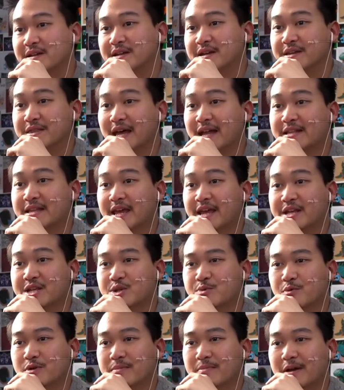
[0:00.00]
In that
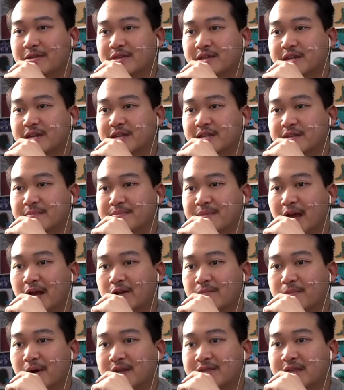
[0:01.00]
case, what about the Kingdom
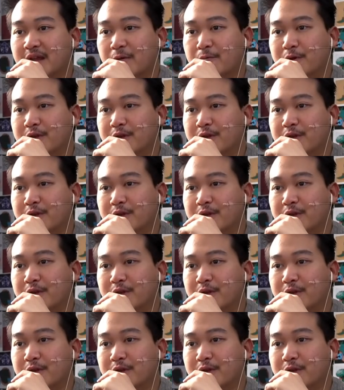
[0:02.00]
Dinobot that